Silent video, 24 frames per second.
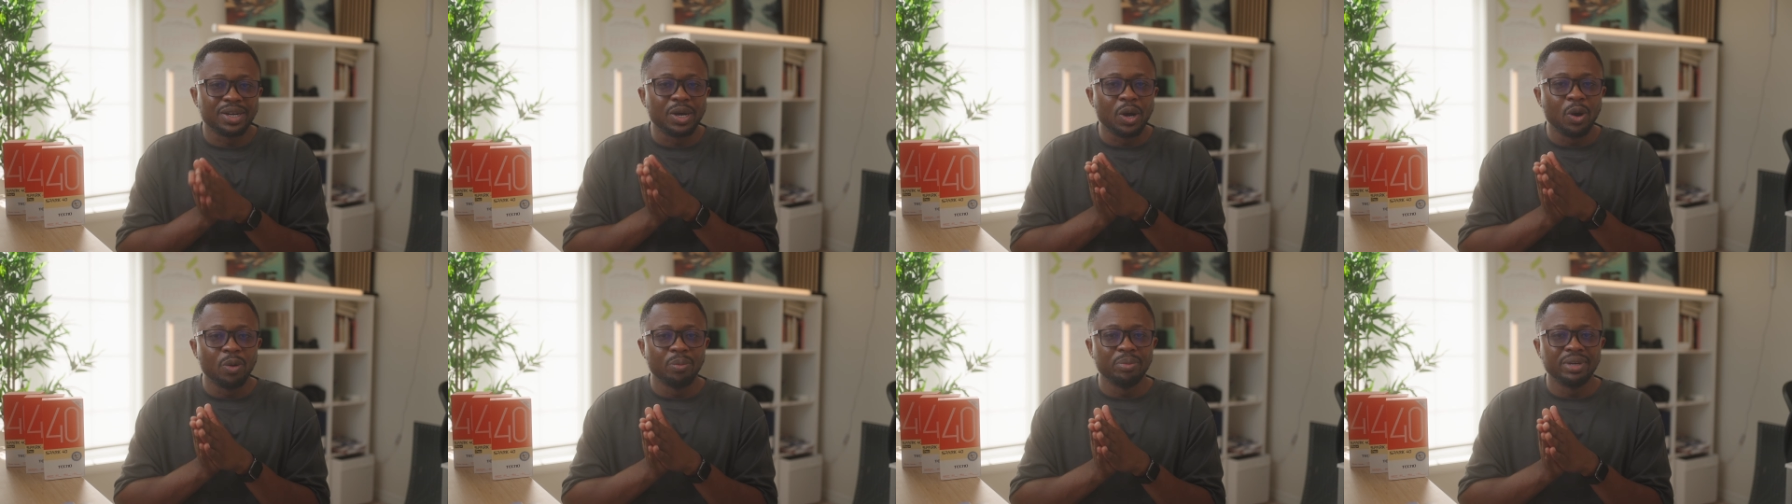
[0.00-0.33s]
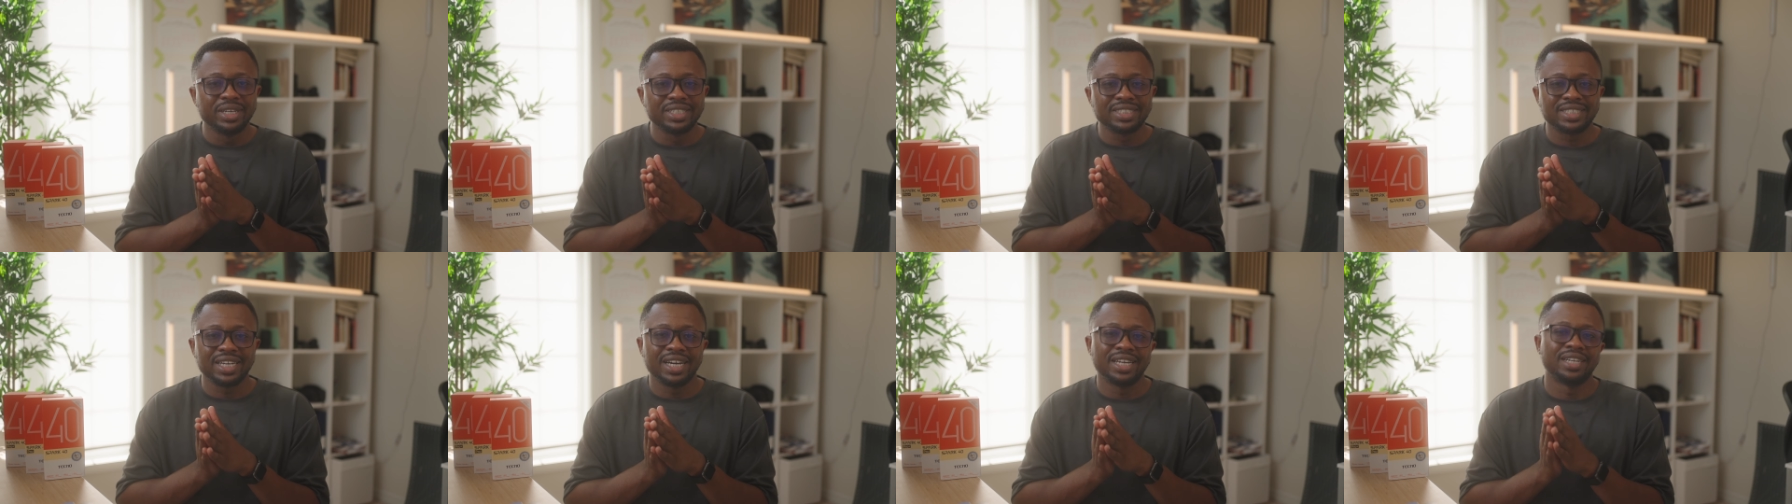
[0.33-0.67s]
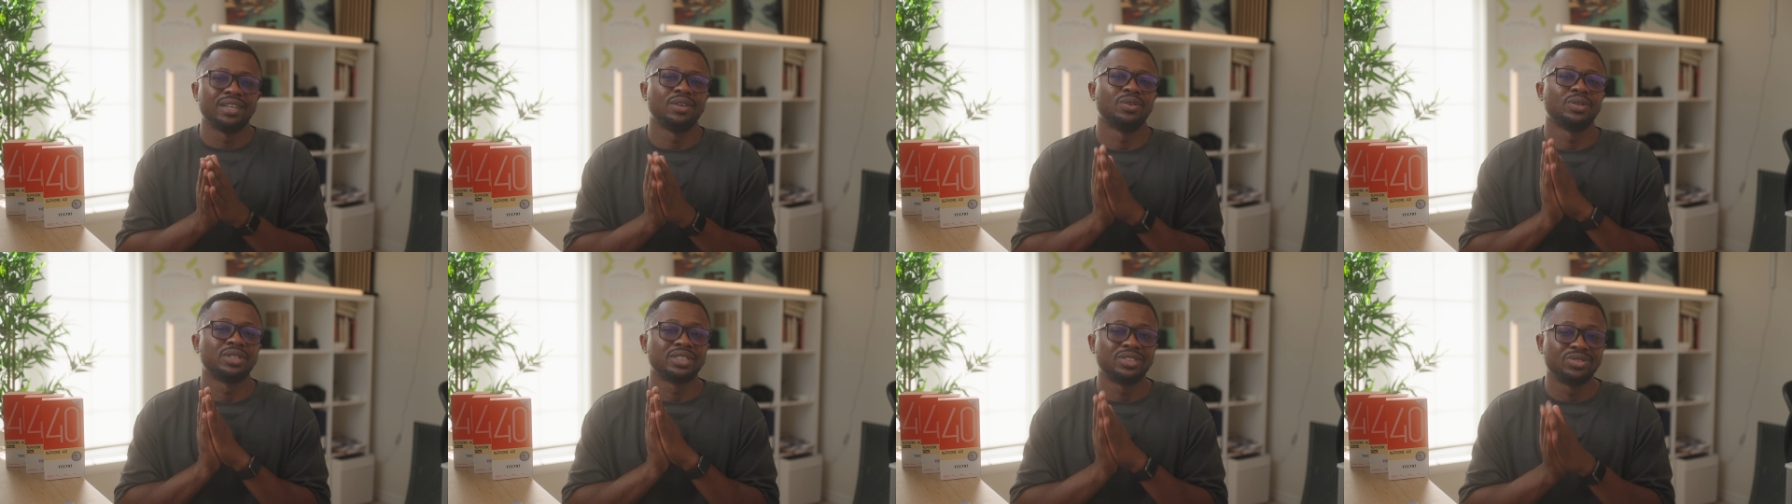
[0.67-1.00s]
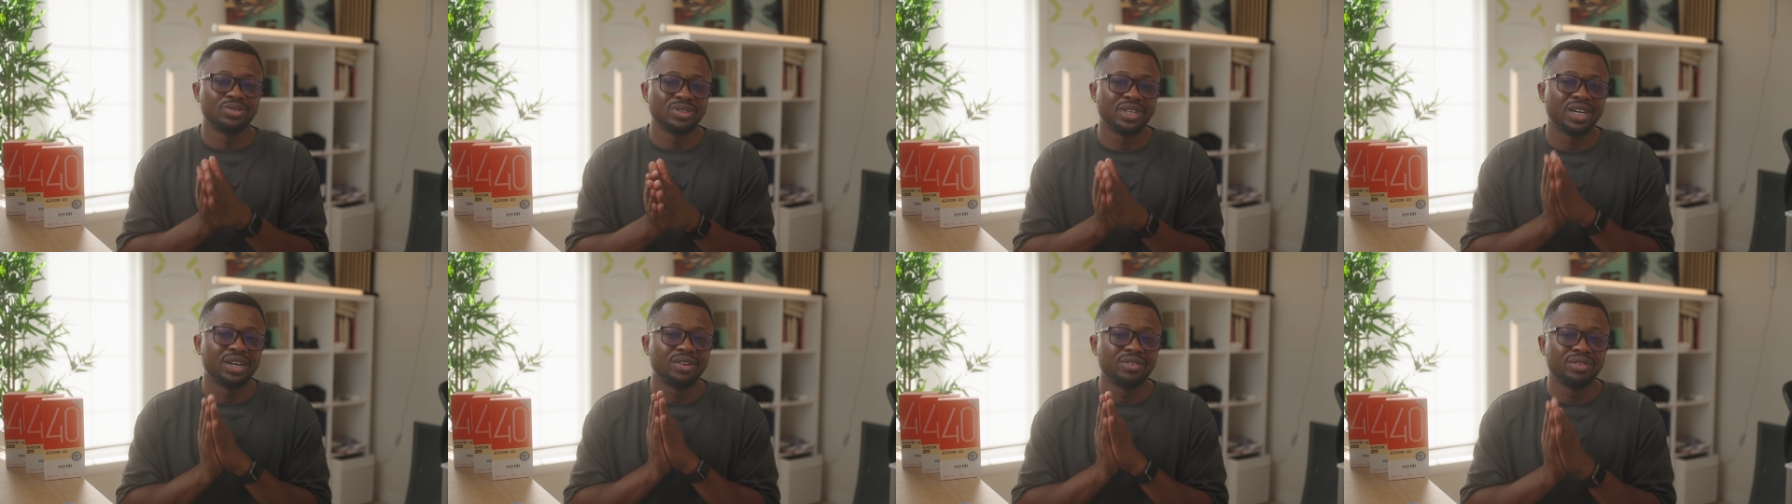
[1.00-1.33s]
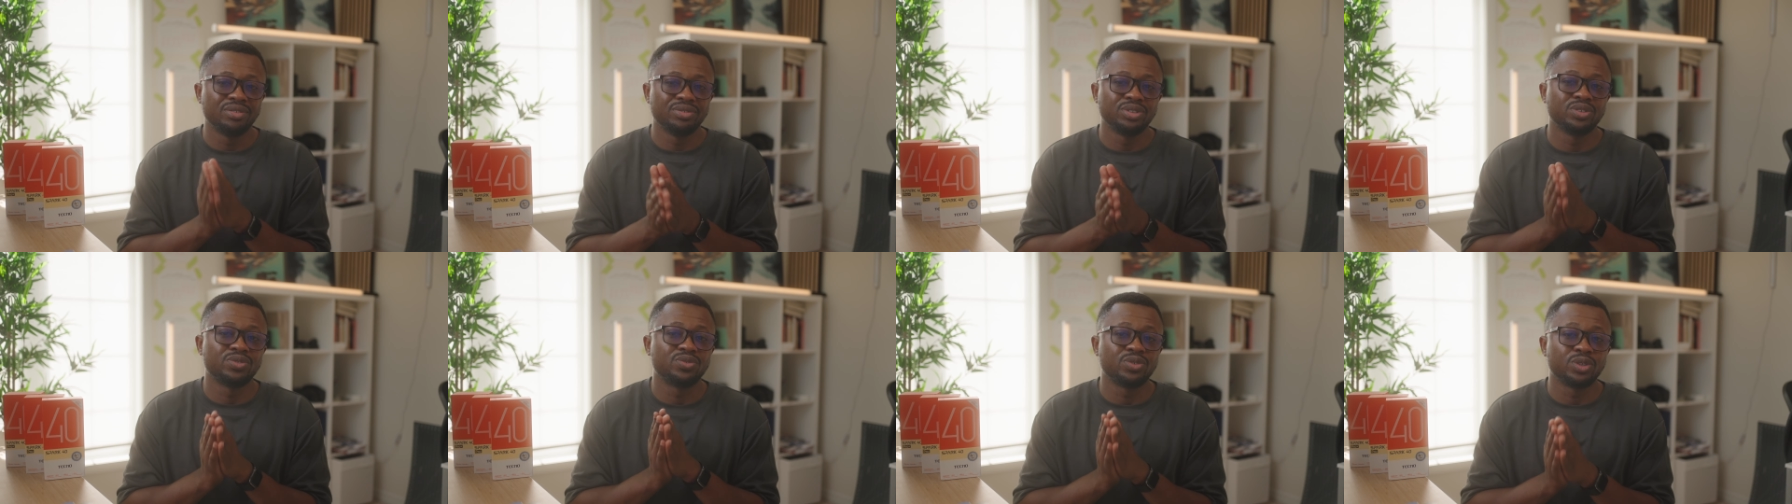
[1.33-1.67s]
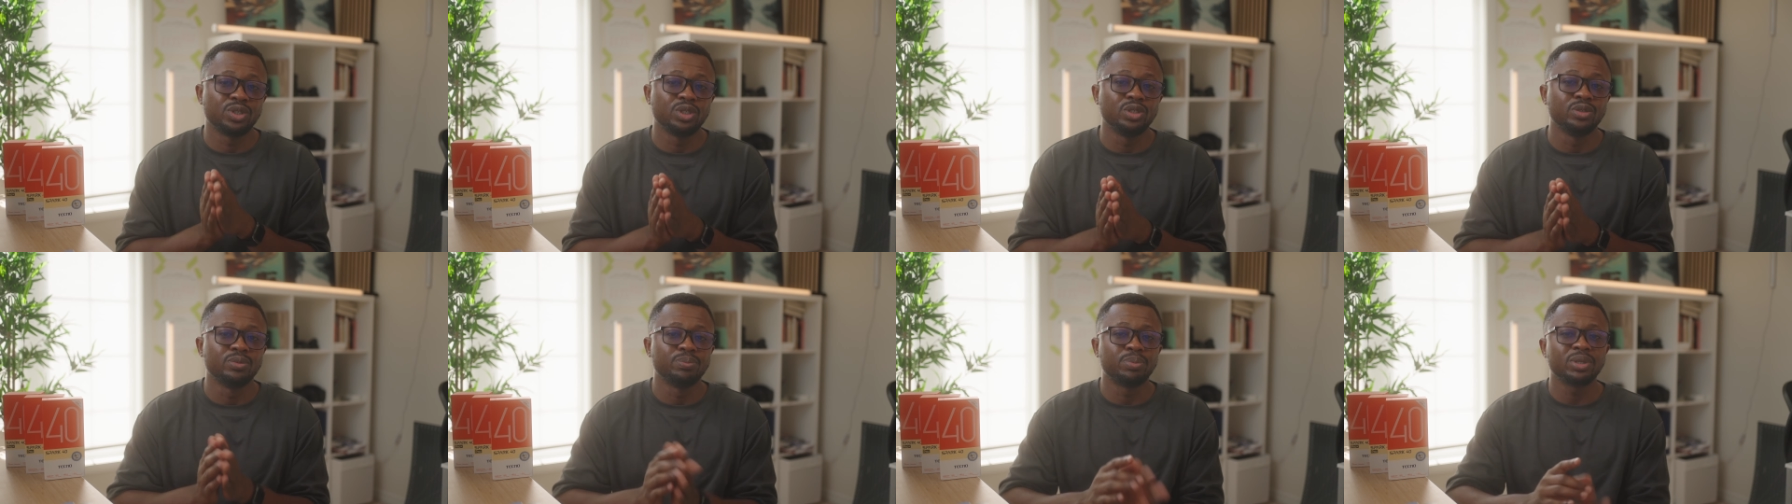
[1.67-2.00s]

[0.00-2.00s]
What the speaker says: comments and I'll do that review for you.